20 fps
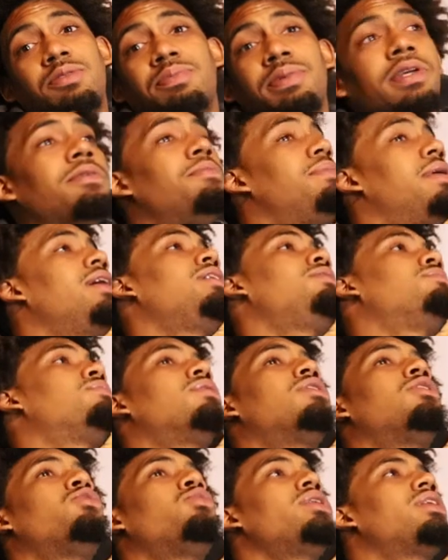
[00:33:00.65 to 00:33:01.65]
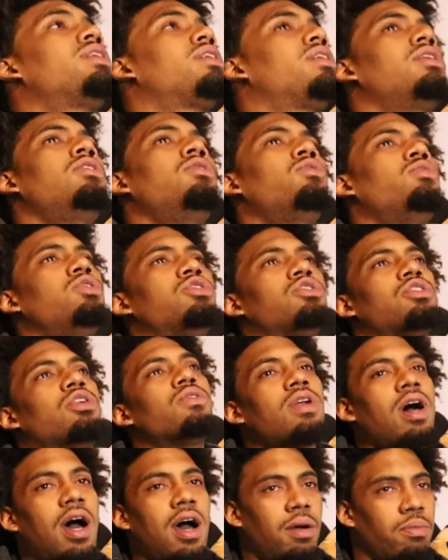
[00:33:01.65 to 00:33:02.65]
me and bait, bro, and we killed, we showed
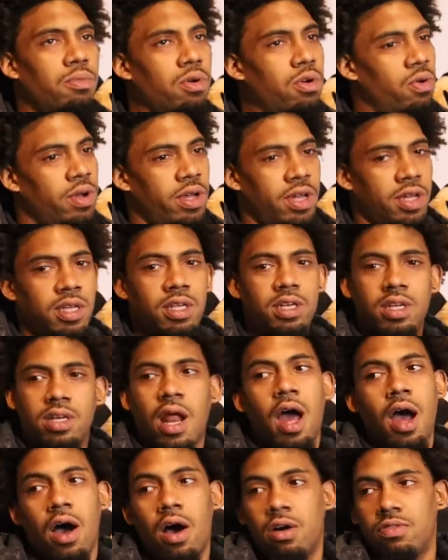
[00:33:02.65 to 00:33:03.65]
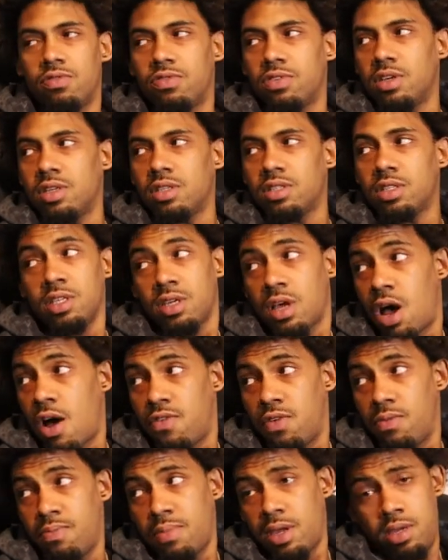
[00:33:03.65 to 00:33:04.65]
out, bro, and he did not offer us. He ain't
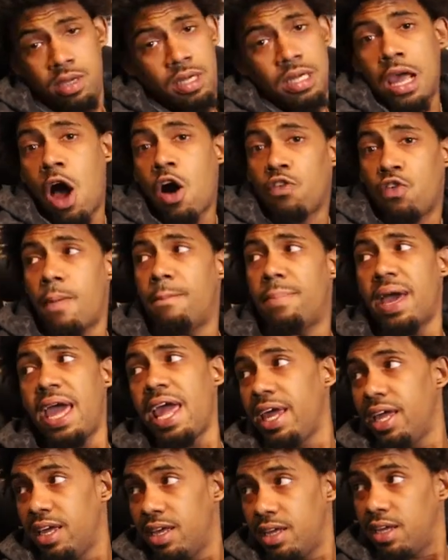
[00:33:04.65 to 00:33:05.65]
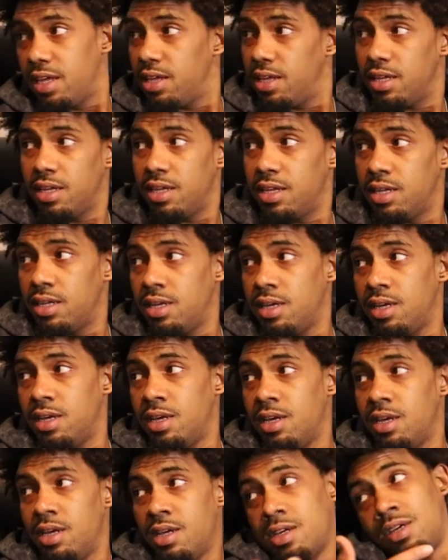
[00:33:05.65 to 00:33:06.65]
offer he ain't offer bait. Yeah, it's
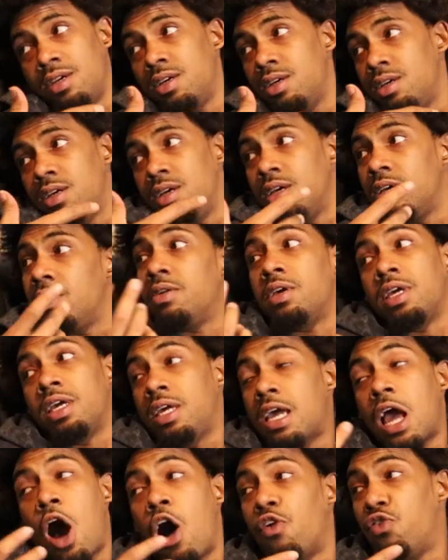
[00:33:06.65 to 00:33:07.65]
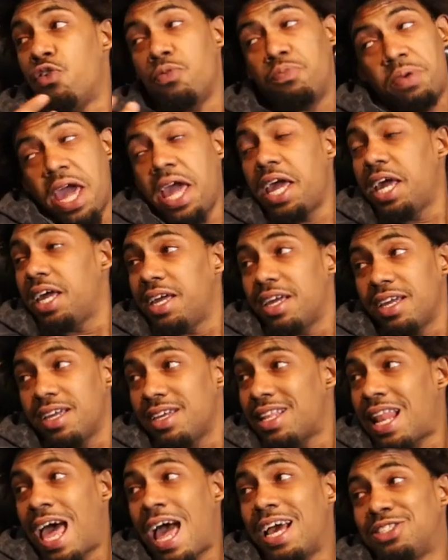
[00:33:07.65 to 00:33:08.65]
big guard. He ain't offer bait.
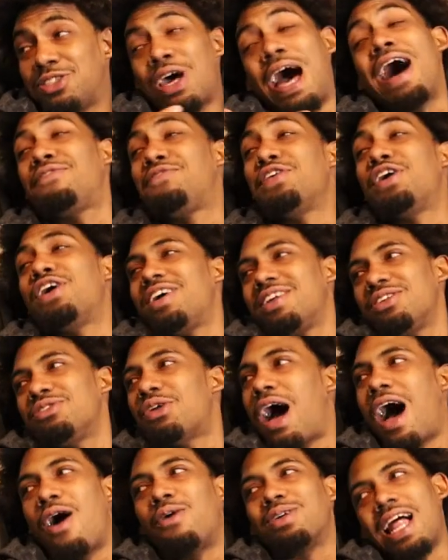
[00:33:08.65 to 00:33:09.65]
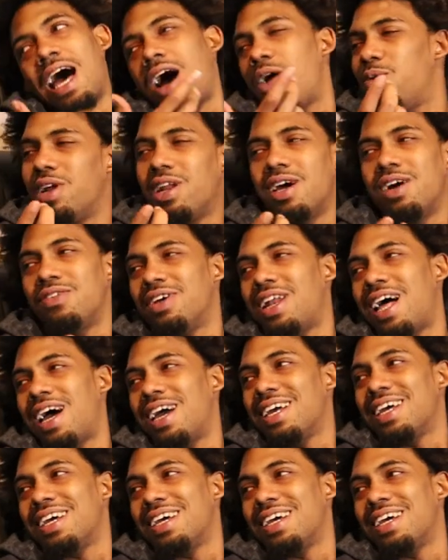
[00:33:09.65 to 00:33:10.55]
Yeah. Like so, I feel you know I was like whatever. Bate, like that's